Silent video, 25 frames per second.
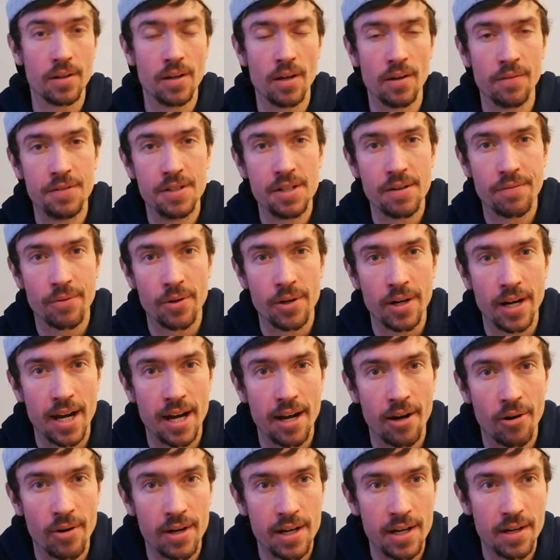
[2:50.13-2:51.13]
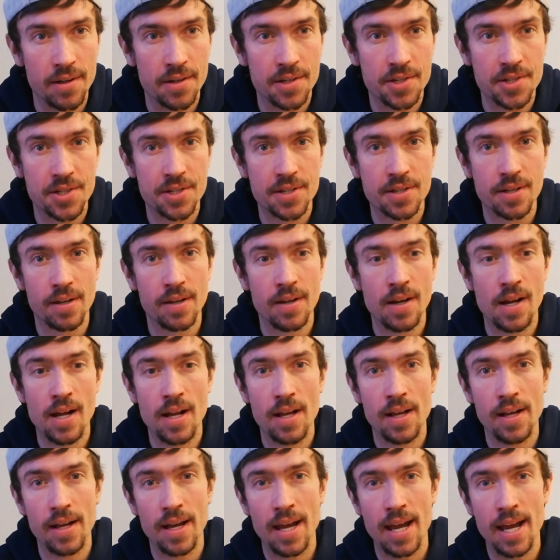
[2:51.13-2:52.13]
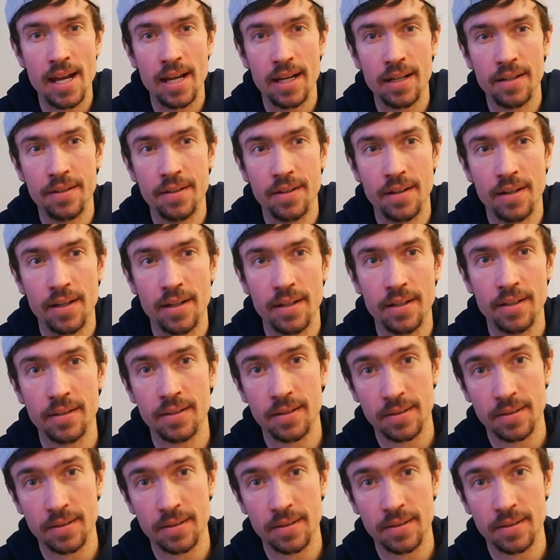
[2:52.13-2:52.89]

of different areas and